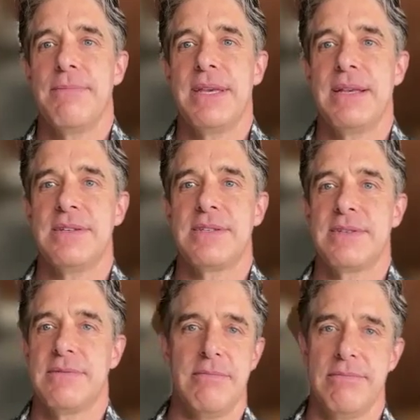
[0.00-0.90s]

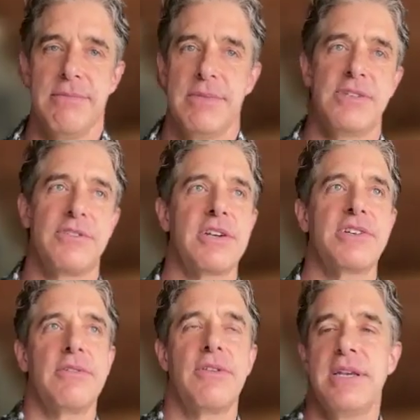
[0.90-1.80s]
because the
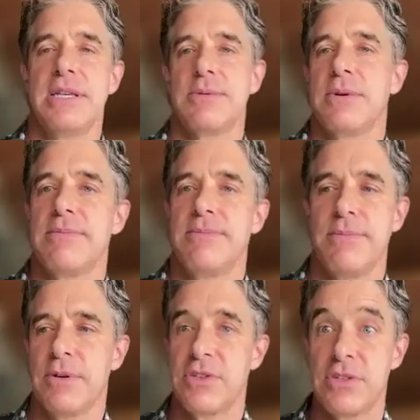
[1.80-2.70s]
structural things were
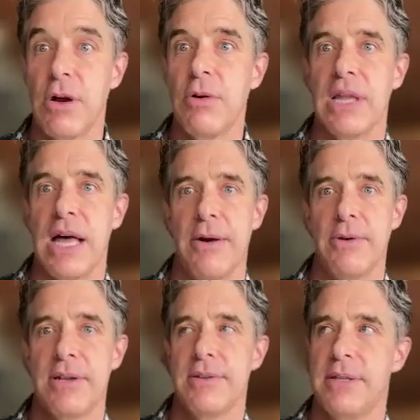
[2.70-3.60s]
so
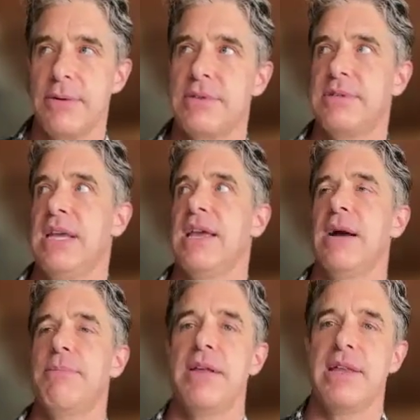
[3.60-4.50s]
loud, they were
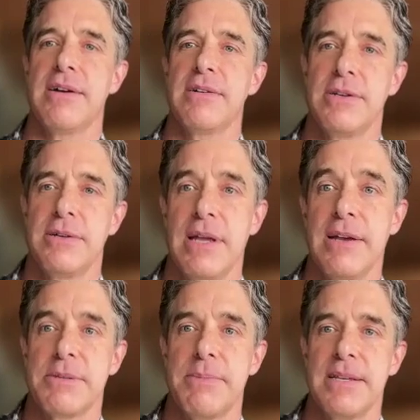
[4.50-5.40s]
taking up all the
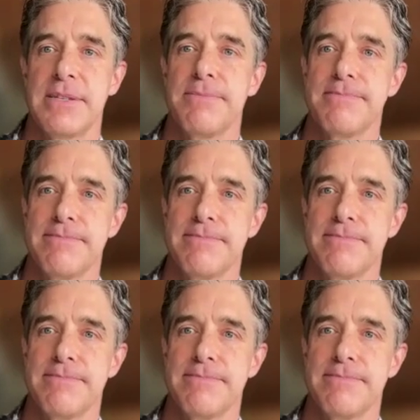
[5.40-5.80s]
airspace.